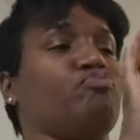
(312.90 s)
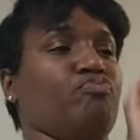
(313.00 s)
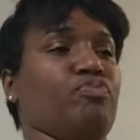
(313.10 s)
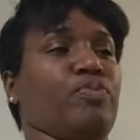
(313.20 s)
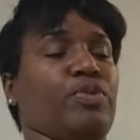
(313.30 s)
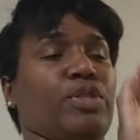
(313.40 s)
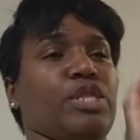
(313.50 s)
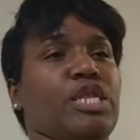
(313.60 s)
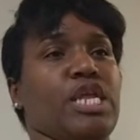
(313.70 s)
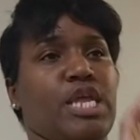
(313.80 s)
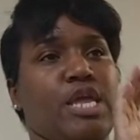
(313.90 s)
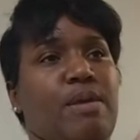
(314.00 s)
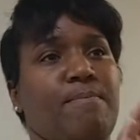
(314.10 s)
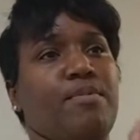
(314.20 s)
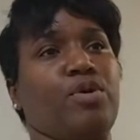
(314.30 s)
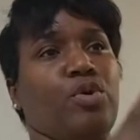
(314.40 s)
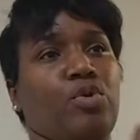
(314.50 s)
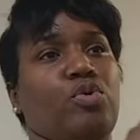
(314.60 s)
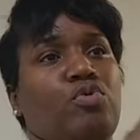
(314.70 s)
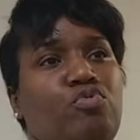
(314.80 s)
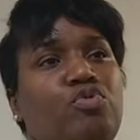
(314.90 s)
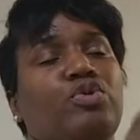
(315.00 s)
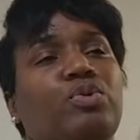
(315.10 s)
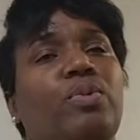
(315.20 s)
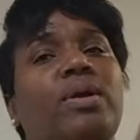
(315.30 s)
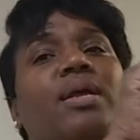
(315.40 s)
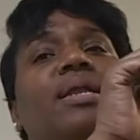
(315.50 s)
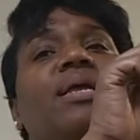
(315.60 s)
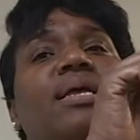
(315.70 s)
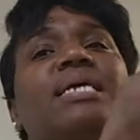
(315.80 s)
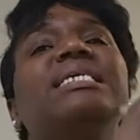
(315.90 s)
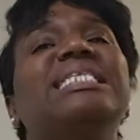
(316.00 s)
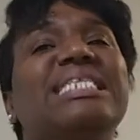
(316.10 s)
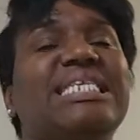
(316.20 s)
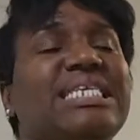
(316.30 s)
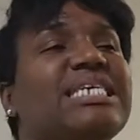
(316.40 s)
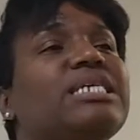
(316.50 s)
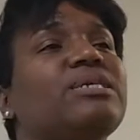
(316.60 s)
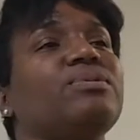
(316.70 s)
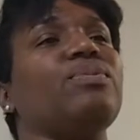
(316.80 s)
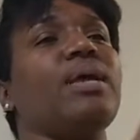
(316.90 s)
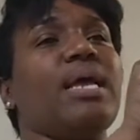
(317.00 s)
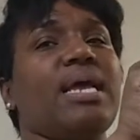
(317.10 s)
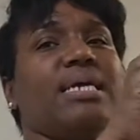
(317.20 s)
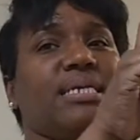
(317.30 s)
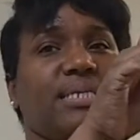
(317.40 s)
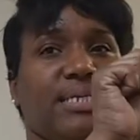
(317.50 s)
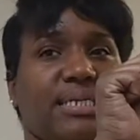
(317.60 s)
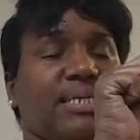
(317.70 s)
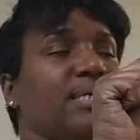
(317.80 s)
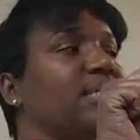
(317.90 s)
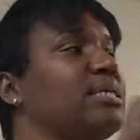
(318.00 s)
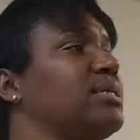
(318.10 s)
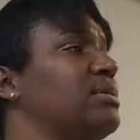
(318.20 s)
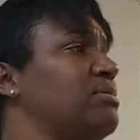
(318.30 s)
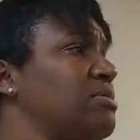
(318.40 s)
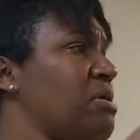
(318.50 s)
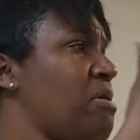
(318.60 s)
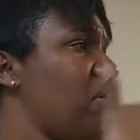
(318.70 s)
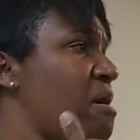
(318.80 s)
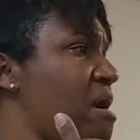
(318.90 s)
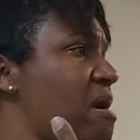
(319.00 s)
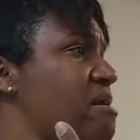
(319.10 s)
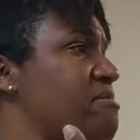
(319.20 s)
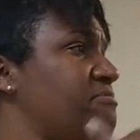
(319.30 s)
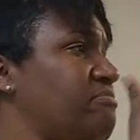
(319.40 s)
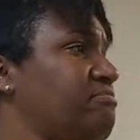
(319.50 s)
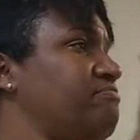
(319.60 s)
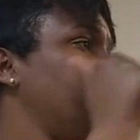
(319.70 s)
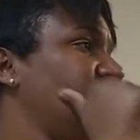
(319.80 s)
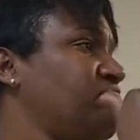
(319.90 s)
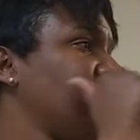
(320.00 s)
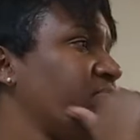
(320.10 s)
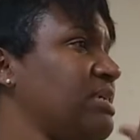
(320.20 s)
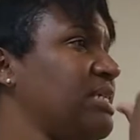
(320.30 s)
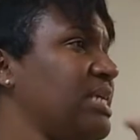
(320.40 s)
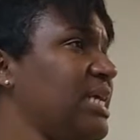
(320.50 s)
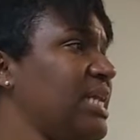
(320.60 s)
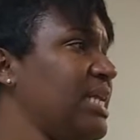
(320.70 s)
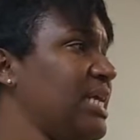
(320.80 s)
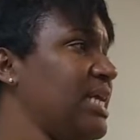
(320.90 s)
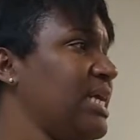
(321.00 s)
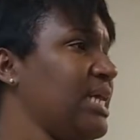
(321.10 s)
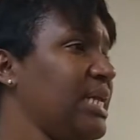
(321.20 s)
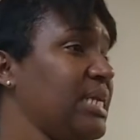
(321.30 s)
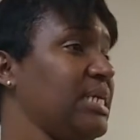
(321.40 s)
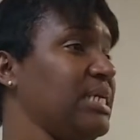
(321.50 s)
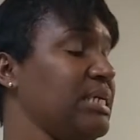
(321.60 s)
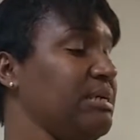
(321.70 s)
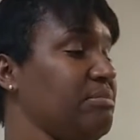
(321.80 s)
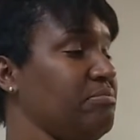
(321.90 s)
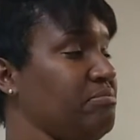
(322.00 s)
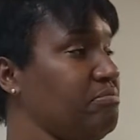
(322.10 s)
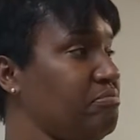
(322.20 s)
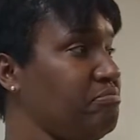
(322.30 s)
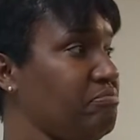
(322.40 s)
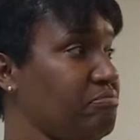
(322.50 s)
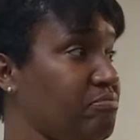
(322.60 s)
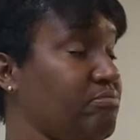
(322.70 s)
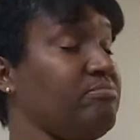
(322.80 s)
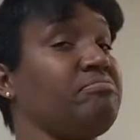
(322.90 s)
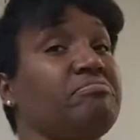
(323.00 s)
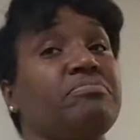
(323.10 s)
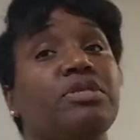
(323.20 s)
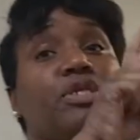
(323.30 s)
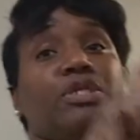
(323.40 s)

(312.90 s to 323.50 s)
Do y'all have cleaning programs in your kitchen or like a list you follow? Like daily cleaning, weekly cleaning? Supposed to? Are y'all following them?